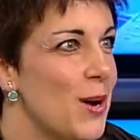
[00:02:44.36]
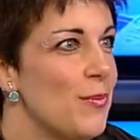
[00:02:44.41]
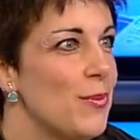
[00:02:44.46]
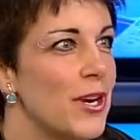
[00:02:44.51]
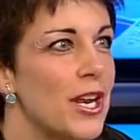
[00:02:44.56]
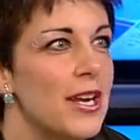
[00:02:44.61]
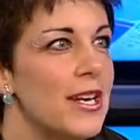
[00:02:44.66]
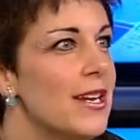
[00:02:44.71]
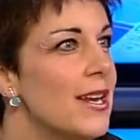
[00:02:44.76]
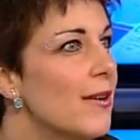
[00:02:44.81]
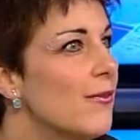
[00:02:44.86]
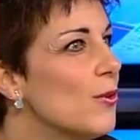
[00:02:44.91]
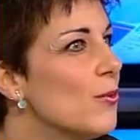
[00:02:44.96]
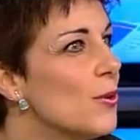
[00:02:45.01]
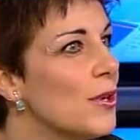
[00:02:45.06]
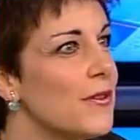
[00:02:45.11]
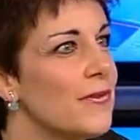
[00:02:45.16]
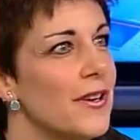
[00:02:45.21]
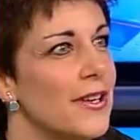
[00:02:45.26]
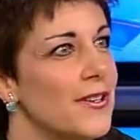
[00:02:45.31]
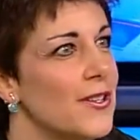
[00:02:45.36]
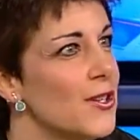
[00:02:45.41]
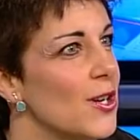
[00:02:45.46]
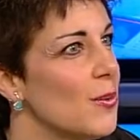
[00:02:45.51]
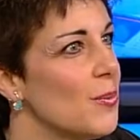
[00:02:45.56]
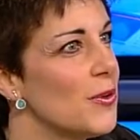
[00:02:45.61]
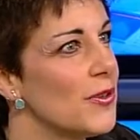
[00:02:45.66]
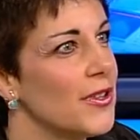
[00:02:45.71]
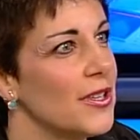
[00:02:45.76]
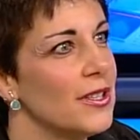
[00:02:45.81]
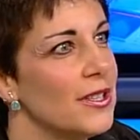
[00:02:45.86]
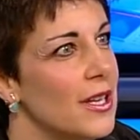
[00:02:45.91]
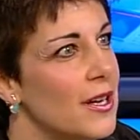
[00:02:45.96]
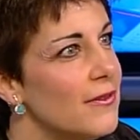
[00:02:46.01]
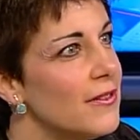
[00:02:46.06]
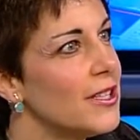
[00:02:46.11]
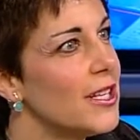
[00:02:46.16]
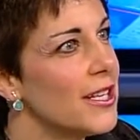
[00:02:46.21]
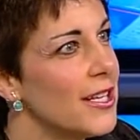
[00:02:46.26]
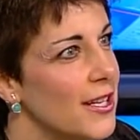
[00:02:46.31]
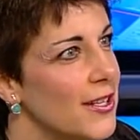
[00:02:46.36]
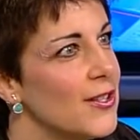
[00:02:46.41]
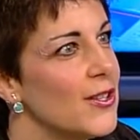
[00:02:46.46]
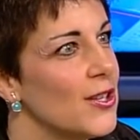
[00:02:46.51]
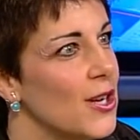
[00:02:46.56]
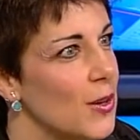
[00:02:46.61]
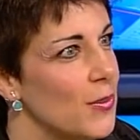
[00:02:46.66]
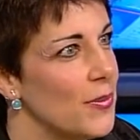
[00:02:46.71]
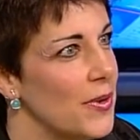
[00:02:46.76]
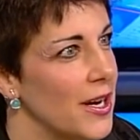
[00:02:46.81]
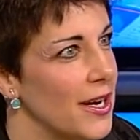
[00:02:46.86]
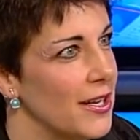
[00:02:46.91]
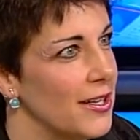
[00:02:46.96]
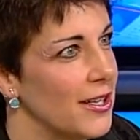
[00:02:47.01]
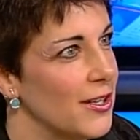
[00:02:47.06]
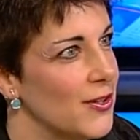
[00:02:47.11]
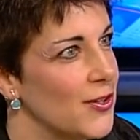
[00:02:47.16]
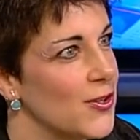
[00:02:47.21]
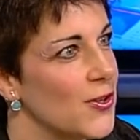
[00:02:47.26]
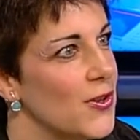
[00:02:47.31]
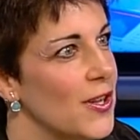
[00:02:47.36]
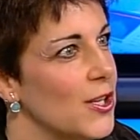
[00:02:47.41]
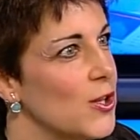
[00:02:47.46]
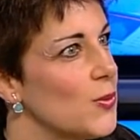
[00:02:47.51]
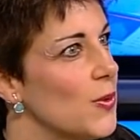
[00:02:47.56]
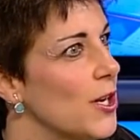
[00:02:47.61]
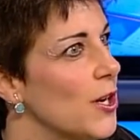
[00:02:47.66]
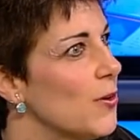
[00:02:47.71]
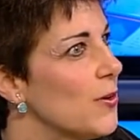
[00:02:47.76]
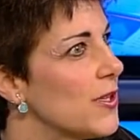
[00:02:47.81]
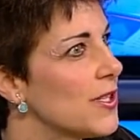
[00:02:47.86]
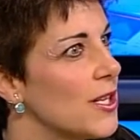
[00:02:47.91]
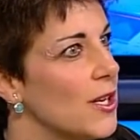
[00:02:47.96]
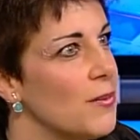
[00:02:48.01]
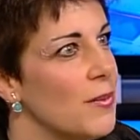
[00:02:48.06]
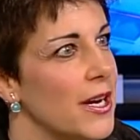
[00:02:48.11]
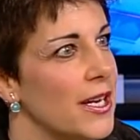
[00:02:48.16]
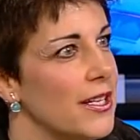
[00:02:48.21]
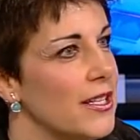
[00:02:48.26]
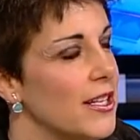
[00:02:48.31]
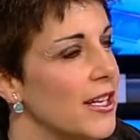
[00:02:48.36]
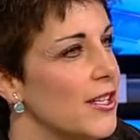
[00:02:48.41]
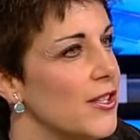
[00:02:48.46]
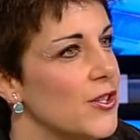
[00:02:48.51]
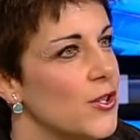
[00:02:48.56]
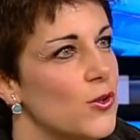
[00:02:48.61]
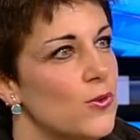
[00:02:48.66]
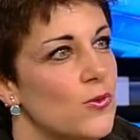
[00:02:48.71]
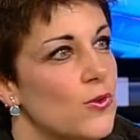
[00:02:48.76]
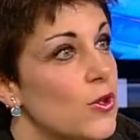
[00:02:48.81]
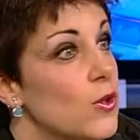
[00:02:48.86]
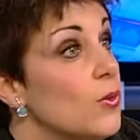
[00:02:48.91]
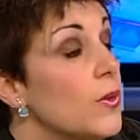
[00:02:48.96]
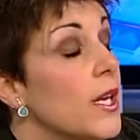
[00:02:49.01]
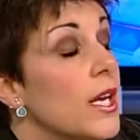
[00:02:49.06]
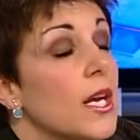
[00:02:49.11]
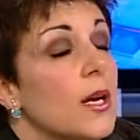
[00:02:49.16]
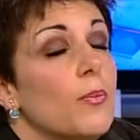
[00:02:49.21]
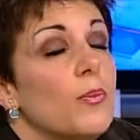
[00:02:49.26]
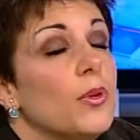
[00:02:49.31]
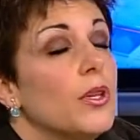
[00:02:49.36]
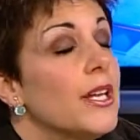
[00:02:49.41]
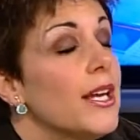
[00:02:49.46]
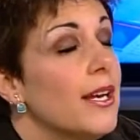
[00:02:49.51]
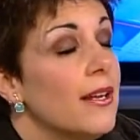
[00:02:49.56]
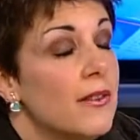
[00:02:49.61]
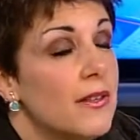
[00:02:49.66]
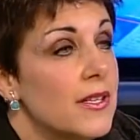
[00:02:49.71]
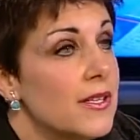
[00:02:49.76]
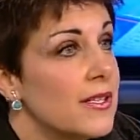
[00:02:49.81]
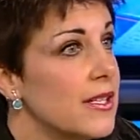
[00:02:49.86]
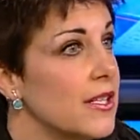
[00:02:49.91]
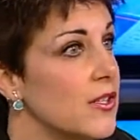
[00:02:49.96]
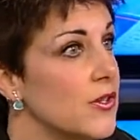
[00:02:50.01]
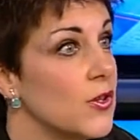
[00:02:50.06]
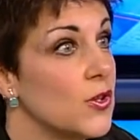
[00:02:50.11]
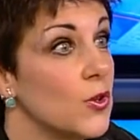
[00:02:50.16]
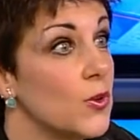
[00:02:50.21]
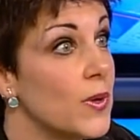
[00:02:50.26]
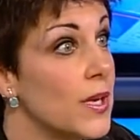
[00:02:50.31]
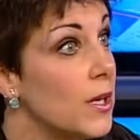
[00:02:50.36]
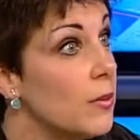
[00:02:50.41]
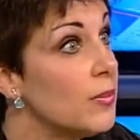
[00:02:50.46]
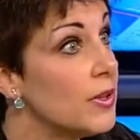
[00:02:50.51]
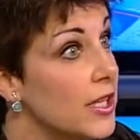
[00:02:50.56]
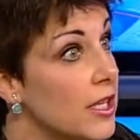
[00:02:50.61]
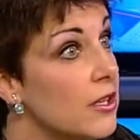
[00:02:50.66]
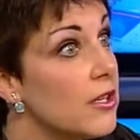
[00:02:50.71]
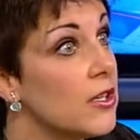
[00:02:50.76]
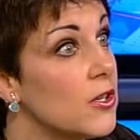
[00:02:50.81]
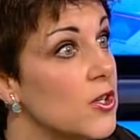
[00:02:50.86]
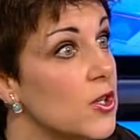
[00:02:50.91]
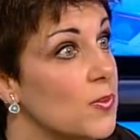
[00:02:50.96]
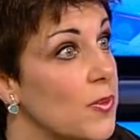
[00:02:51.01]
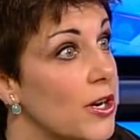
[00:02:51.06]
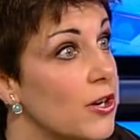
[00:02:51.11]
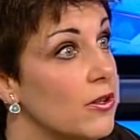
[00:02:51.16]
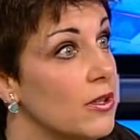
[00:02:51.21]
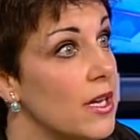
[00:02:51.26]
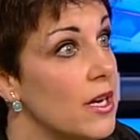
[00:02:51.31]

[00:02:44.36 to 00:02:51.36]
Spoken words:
but I never would have ended up at the level I ended up at. And so that's why I always tell my clients, you can't plan these. Mm-hmm. You can't plan an inspired